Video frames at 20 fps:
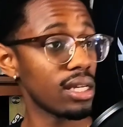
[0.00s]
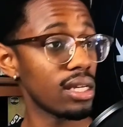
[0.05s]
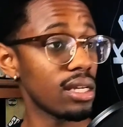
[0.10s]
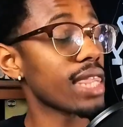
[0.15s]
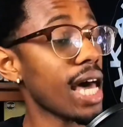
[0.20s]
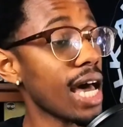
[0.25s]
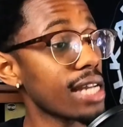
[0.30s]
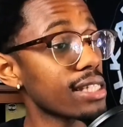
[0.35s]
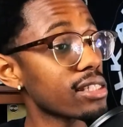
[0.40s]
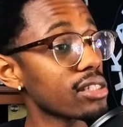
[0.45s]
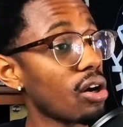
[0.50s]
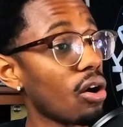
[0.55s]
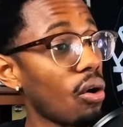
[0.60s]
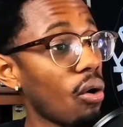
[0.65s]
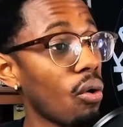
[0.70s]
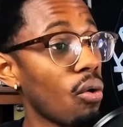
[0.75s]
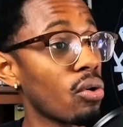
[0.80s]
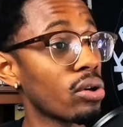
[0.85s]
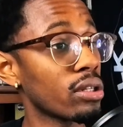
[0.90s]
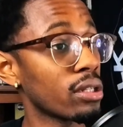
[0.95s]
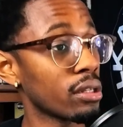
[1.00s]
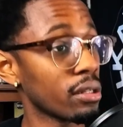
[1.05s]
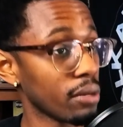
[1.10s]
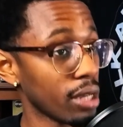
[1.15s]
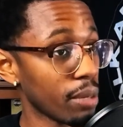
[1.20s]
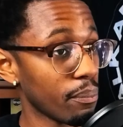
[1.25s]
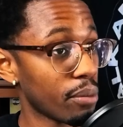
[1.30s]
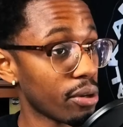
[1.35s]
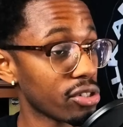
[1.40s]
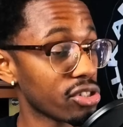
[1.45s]
That's holding
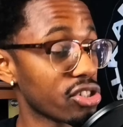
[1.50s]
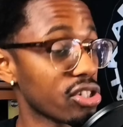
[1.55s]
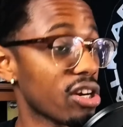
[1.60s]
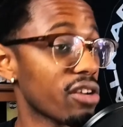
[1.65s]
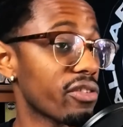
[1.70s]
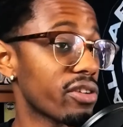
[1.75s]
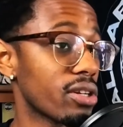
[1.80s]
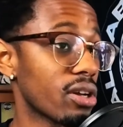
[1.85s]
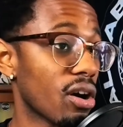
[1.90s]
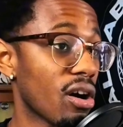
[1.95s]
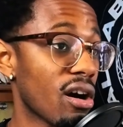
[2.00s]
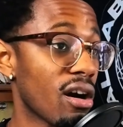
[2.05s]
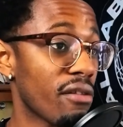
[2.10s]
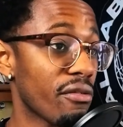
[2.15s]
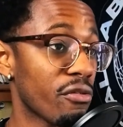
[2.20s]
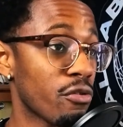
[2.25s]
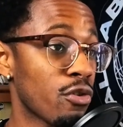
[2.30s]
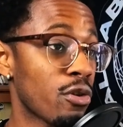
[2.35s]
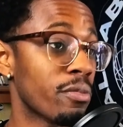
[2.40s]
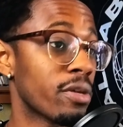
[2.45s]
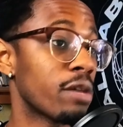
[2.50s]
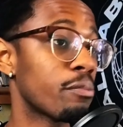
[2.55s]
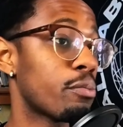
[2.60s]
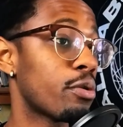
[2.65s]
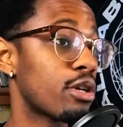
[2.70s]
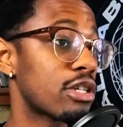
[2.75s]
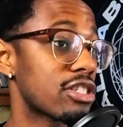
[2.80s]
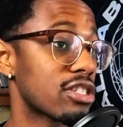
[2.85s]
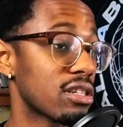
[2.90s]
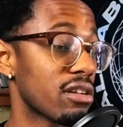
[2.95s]
and preserving the art form and
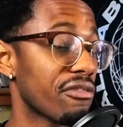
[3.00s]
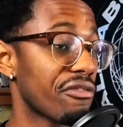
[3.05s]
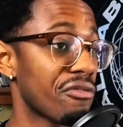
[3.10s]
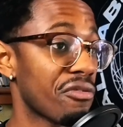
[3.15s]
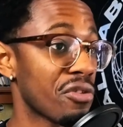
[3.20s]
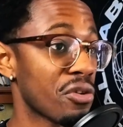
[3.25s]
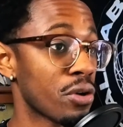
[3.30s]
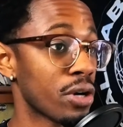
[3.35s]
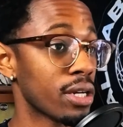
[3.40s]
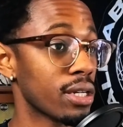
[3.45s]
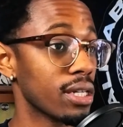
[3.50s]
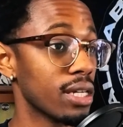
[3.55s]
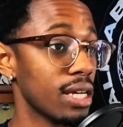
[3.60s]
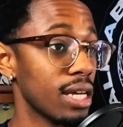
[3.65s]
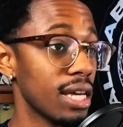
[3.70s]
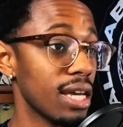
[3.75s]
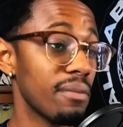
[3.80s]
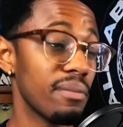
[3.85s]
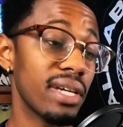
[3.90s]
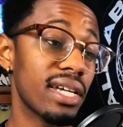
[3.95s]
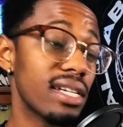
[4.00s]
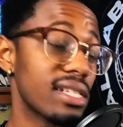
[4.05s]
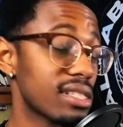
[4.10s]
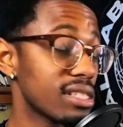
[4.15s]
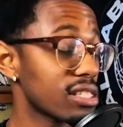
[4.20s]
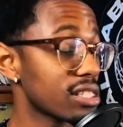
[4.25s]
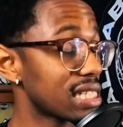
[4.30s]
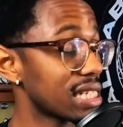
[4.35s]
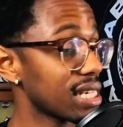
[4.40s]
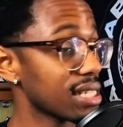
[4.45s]
pushing it forward. Because
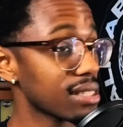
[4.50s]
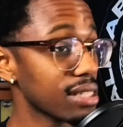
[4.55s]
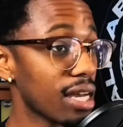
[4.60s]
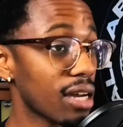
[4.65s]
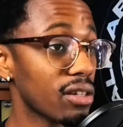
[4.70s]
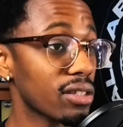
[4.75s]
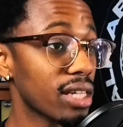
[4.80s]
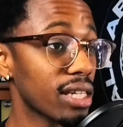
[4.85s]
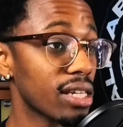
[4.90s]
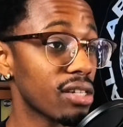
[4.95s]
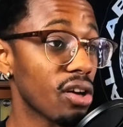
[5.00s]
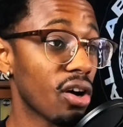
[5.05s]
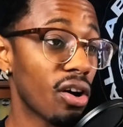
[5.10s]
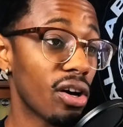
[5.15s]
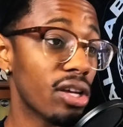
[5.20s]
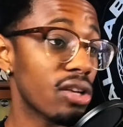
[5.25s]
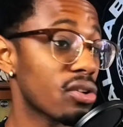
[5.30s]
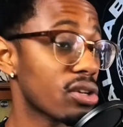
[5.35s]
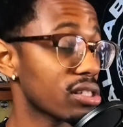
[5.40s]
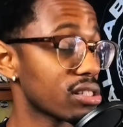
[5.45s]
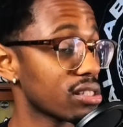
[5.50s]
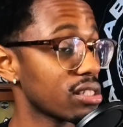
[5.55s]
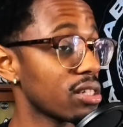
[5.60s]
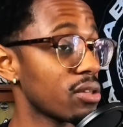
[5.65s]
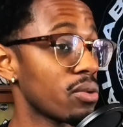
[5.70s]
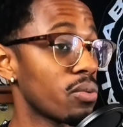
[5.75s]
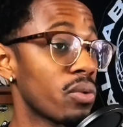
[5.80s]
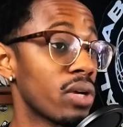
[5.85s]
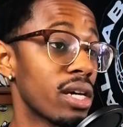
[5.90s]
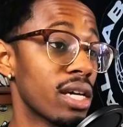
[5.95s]
these kids nowadays, all they're going to
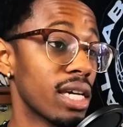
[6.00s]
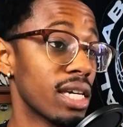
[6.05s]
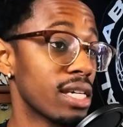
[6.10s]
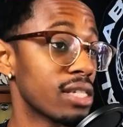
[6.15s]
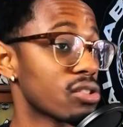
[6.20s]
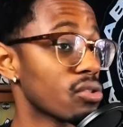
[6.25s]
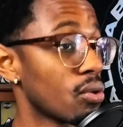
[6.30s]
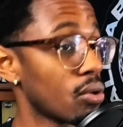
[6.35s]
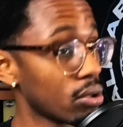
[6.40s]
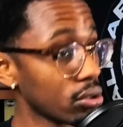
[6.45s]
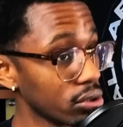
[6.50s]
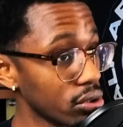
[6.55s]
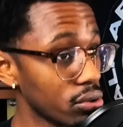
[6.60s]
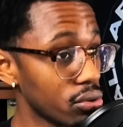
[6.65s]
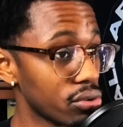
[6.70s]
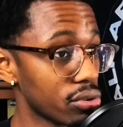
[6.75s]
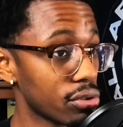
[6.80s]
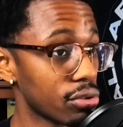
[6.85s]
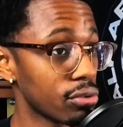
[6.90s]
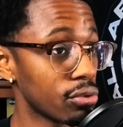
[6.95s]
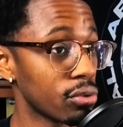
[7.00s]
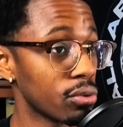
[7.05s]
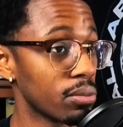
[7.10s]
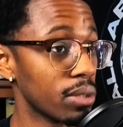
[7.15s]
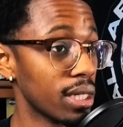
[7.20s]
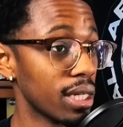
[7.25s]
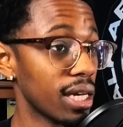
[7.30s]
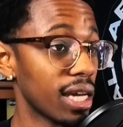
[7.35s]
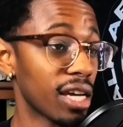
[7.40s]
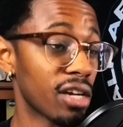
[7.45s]
see what is on
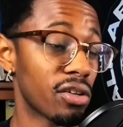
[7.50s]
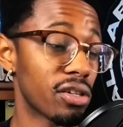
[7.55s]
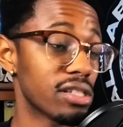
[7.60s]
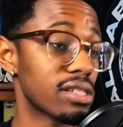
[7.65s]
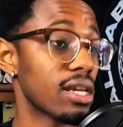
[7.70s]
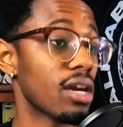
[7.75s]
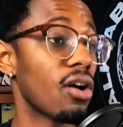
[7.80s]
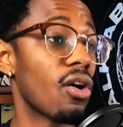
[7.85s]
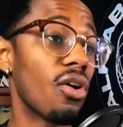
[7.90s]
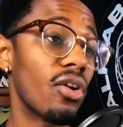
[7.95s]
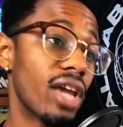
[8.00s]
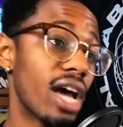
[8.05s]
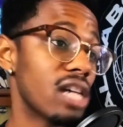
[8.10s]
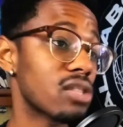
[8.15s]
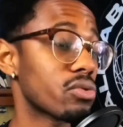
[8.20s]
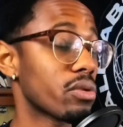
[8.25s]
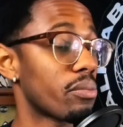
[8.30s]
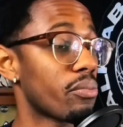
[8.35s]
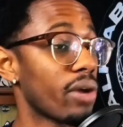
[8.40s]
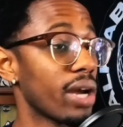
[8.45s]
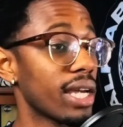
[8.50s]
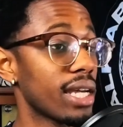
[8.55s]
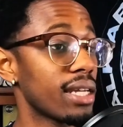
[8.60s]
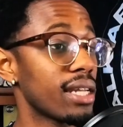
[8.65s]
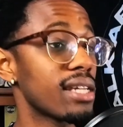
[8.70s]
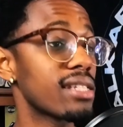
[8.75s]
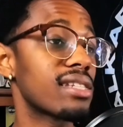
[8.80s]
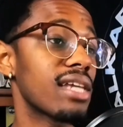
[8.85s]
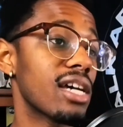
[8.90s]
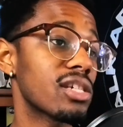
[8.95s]
YouTube and going to say, oh, that's what
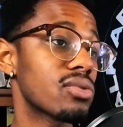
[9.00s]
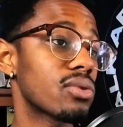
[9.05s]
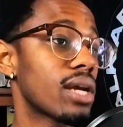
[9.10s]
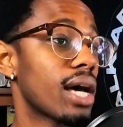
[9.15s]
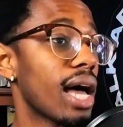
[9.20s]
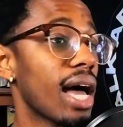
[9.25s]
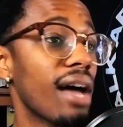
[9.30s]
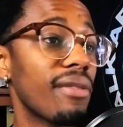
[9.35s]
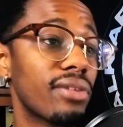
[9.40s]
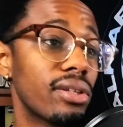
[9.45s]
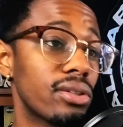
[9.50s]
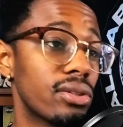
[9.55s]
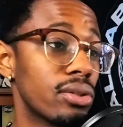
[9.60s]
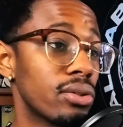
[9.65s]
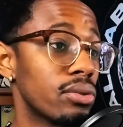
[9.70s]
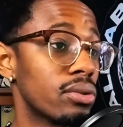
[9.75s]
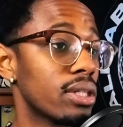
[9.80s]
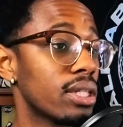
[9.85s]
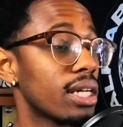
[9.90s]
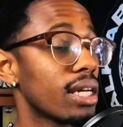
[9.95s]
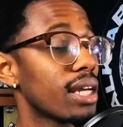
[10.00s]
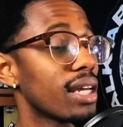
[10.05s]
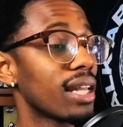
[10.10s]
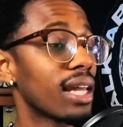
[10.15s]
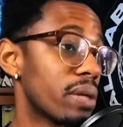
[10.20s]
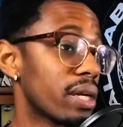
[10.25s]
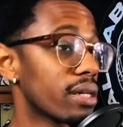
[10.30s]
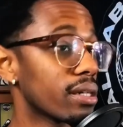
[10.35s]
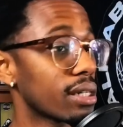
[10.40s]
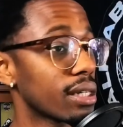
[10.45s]
breaking is. That's what I have to do. It's
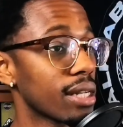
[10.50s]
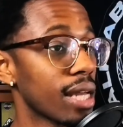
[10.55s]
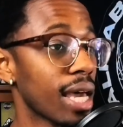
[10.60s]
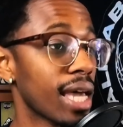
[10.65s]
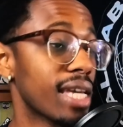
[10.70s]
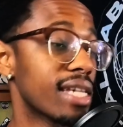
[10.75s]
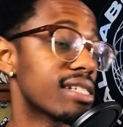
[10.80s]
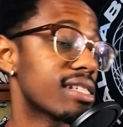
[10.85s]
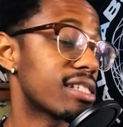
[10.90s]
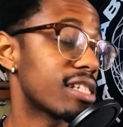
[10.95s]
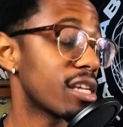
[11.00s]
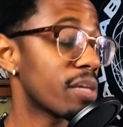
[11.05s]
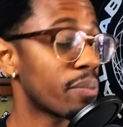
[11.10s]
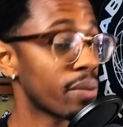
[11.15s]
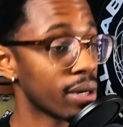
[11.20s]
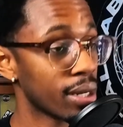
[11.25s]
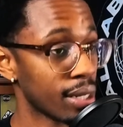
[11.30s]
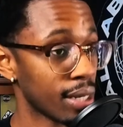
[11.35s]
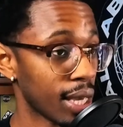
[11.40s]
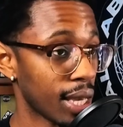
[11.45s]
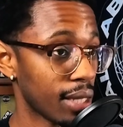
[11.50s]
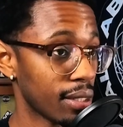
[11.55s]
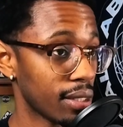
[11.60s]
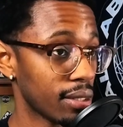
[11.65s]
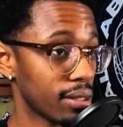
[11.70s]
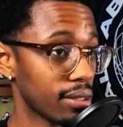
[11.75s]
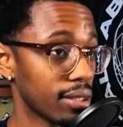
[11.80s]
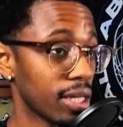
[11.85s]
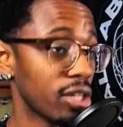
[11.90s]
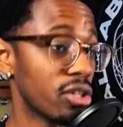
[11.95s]
bigger than that. It's deeper than that.
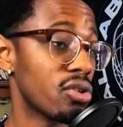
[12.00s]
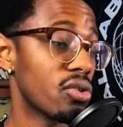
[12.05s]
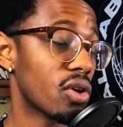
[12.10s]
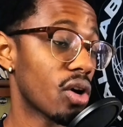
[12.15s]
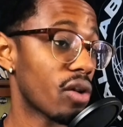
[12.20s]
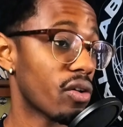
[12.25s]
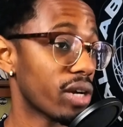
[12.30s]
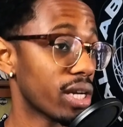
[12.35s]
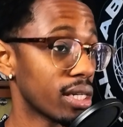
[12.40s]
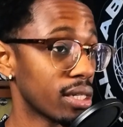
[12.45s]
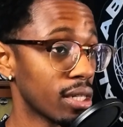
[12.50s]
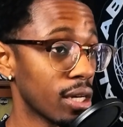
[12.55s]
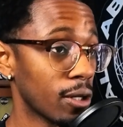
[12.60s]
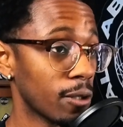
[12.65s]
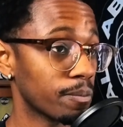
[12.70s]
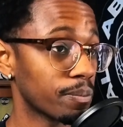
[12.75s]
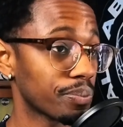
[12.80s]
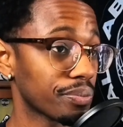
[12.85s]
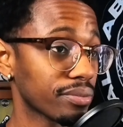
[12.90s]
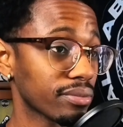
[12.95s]
And you already know.